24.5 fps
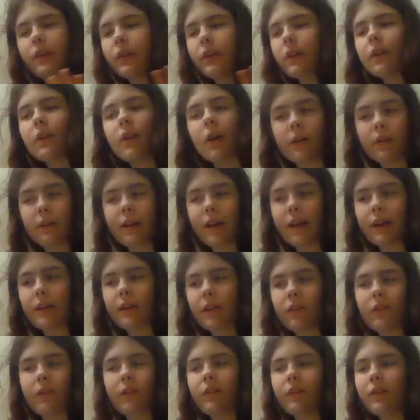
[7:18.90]
your contact
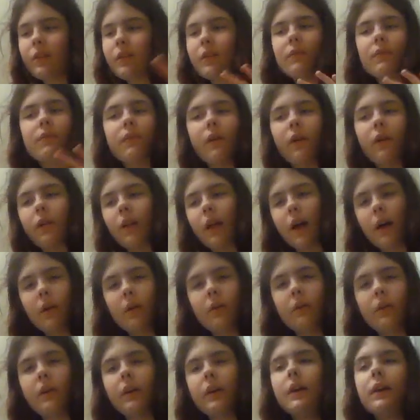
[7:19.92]
doesn't fall
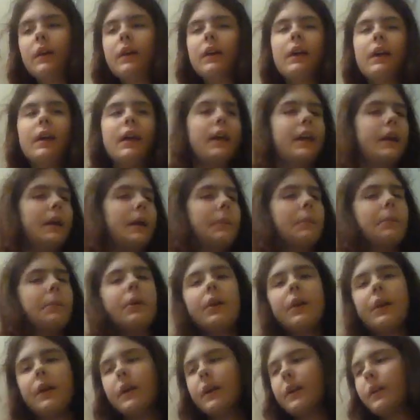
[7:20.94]
out, and
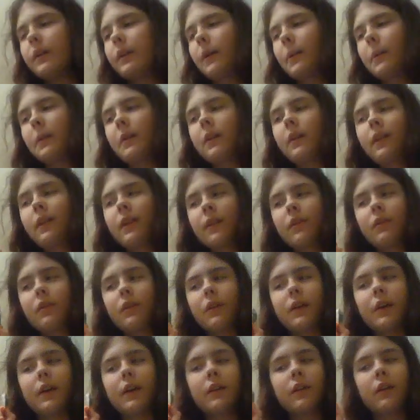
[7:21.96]
put
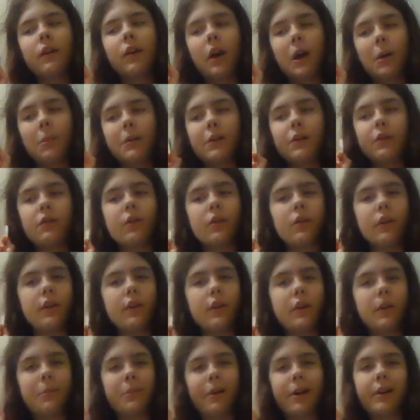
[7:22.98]
this in the garbage so
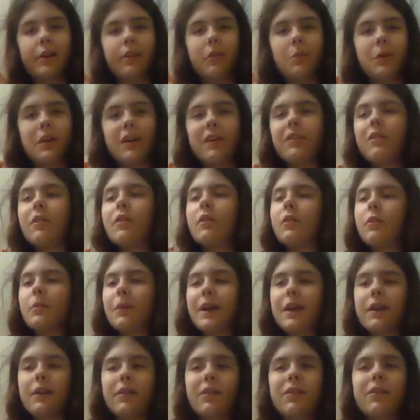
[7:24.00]
you can maximize
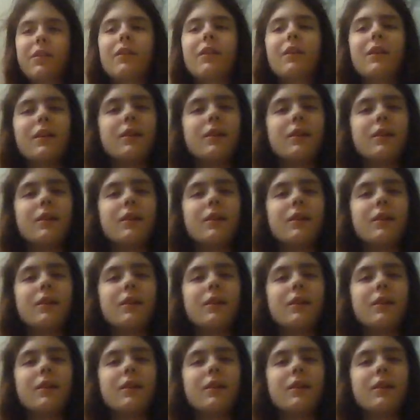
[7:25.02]
space.